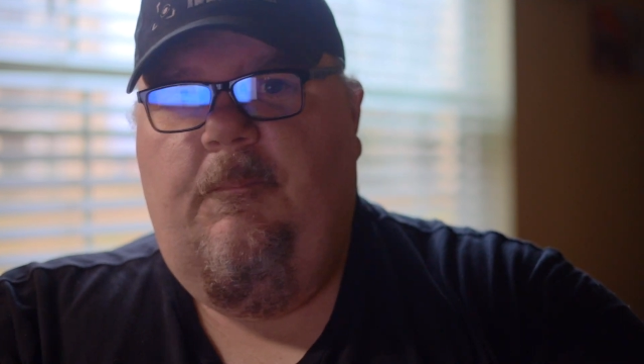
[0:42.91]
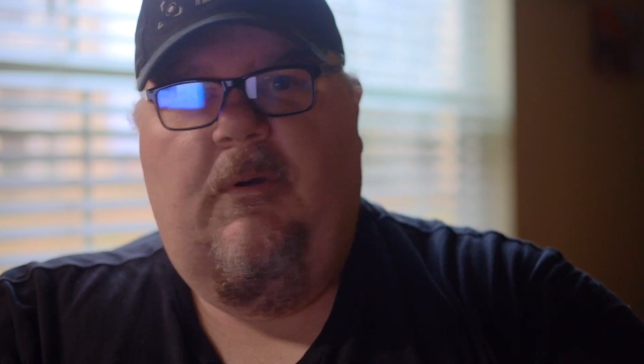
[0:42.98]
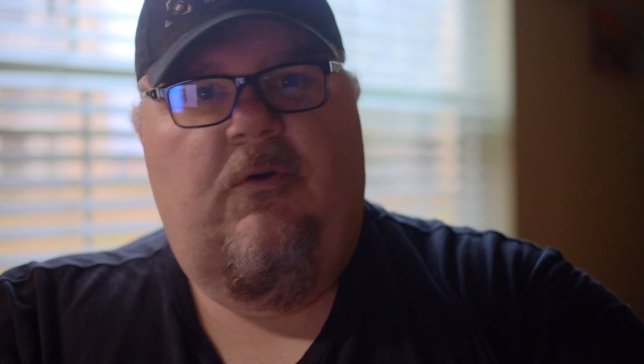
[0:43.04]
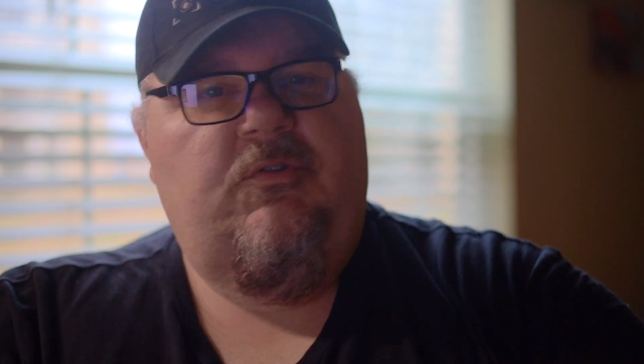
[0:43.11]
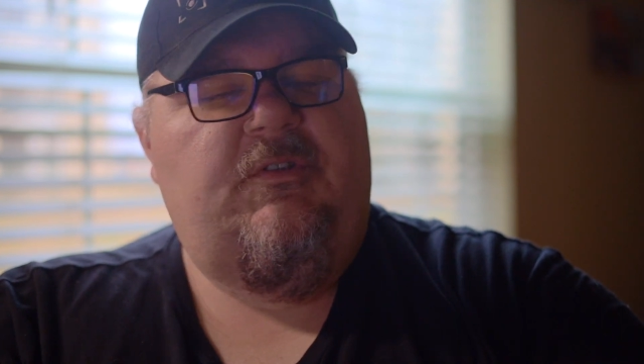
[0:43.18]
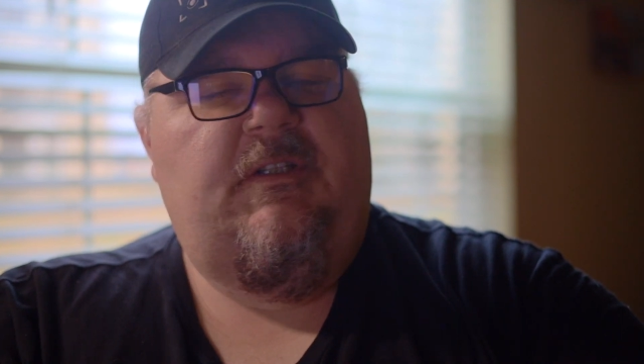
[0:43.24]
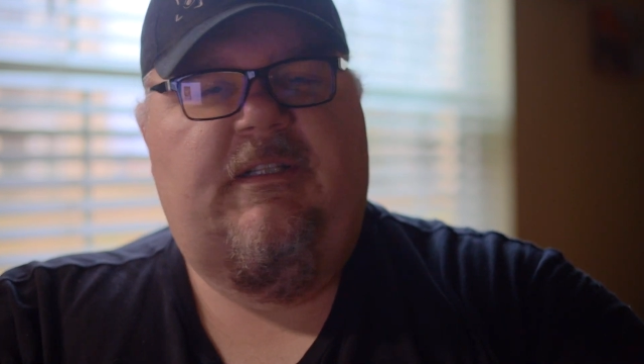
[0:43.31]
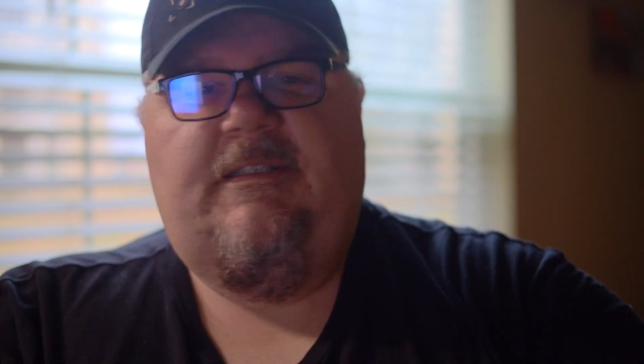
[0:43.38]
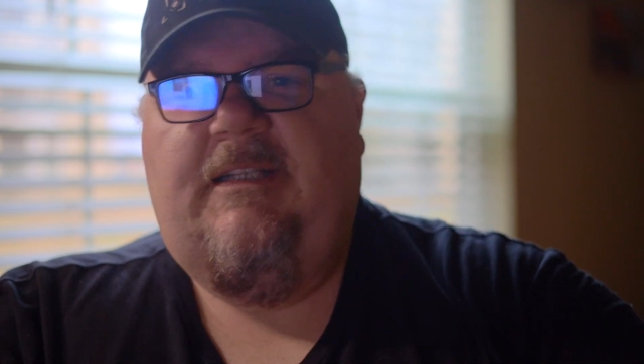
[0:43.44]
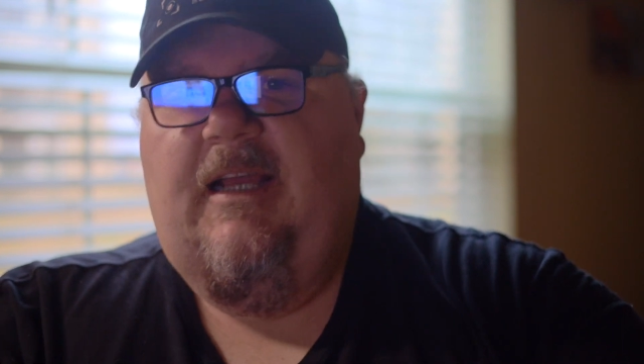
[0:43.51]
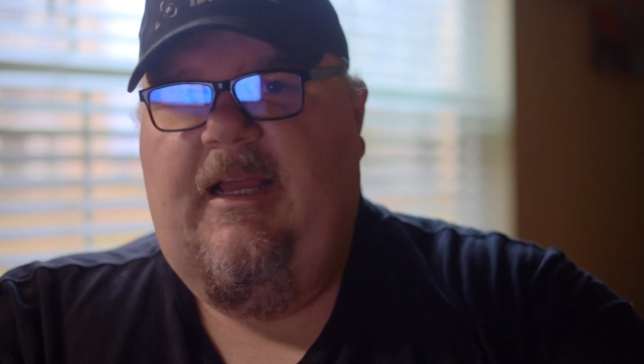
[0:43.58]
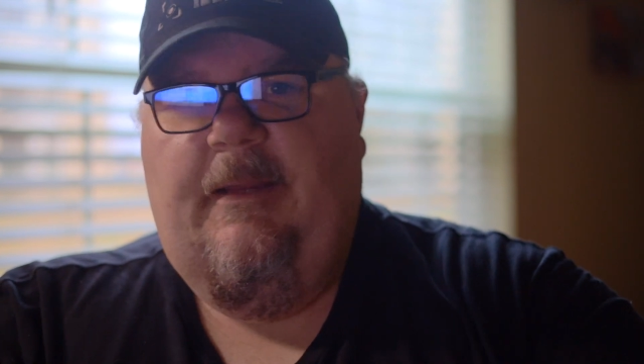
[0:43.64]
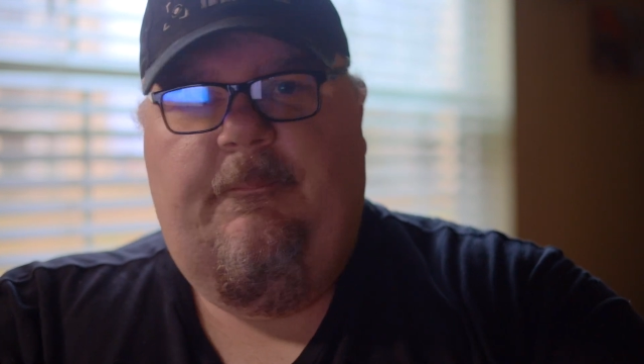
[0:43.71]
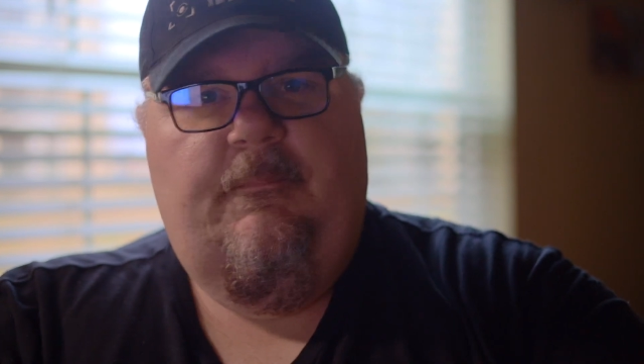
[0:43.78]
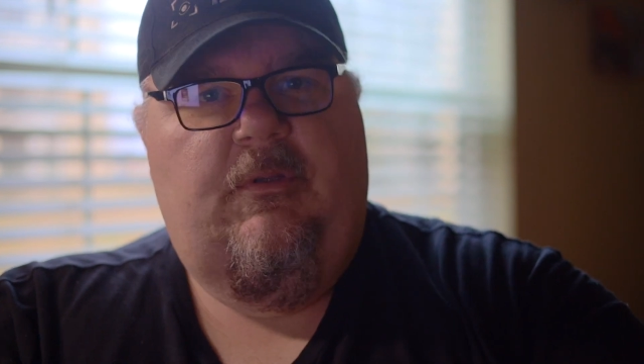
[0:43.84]
Most of the
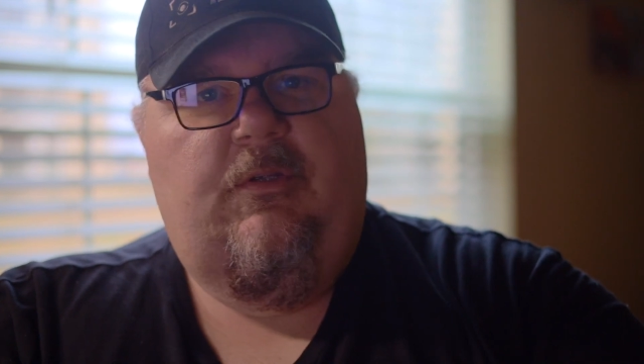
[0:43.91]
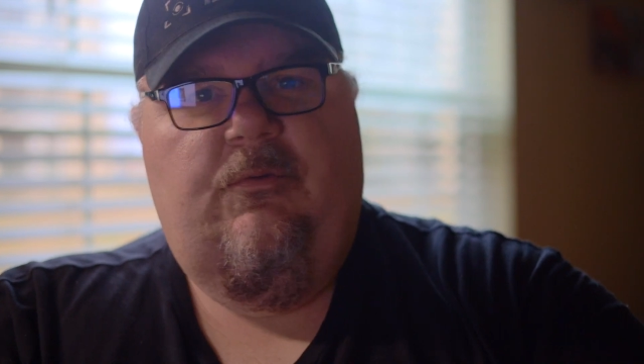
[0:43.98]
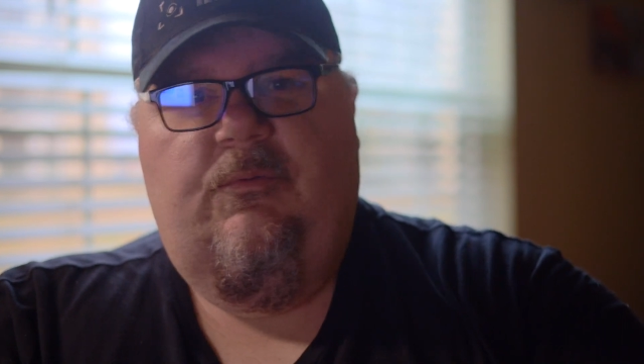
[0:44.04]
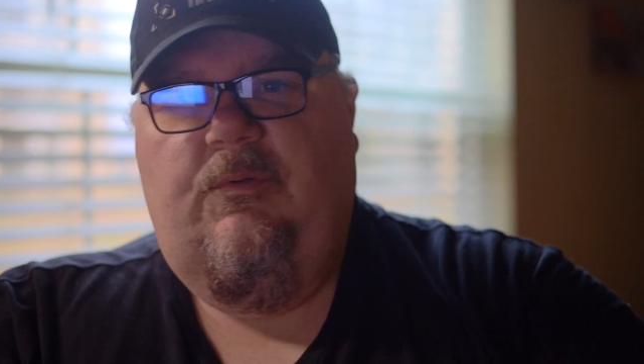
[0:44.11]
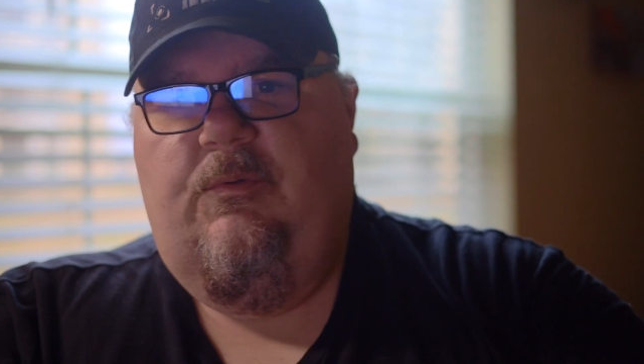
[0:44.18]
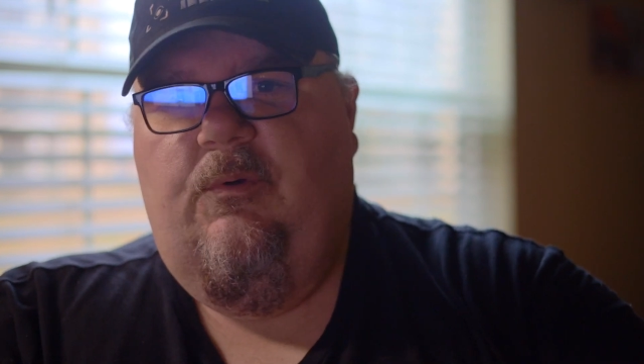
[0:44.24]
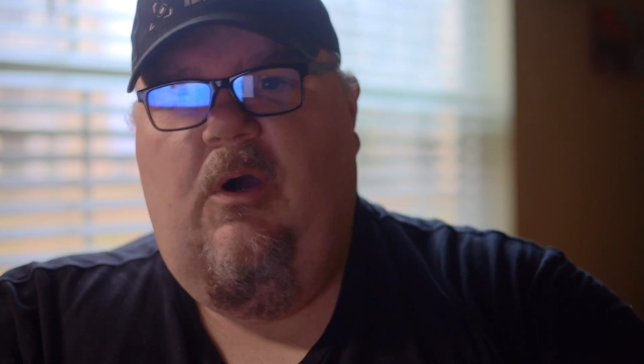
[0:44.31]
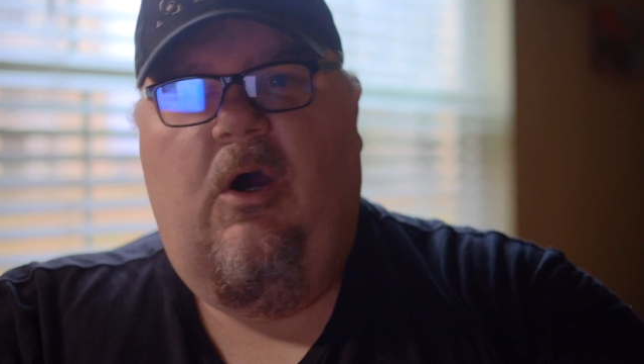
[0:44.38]
time you